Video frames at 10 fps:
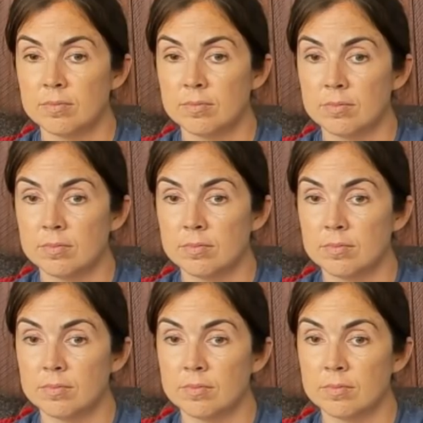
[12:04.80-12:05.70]

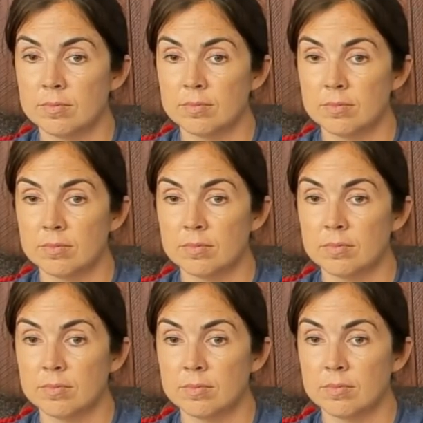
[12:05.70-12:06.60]

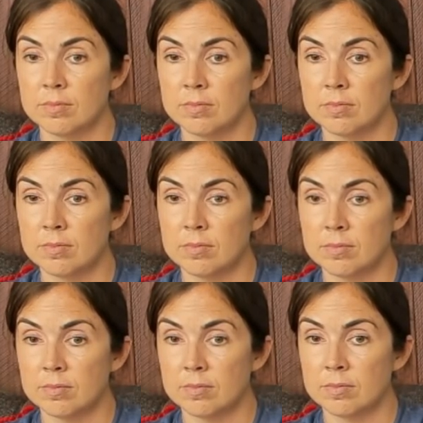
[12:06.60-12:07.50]

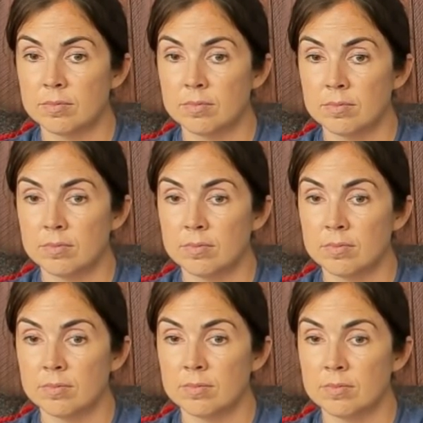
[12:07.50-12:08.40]

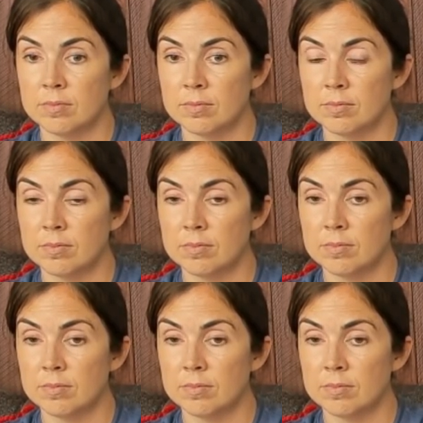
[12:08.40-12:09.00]
The person shown says nothing.